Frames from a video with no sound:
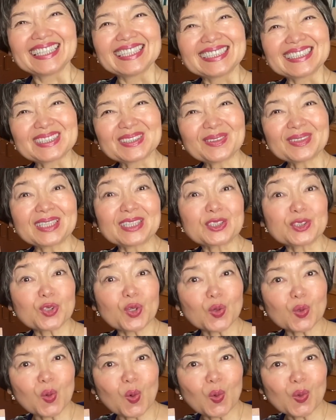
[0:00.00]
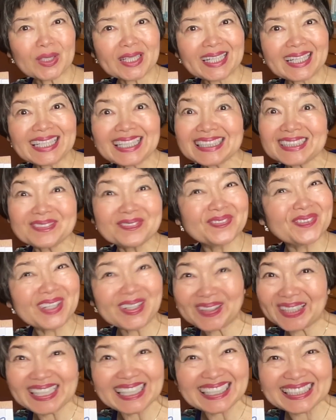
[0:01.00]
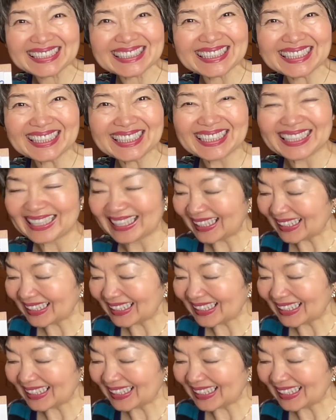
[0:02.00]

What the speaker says: So the stroke order is very easy.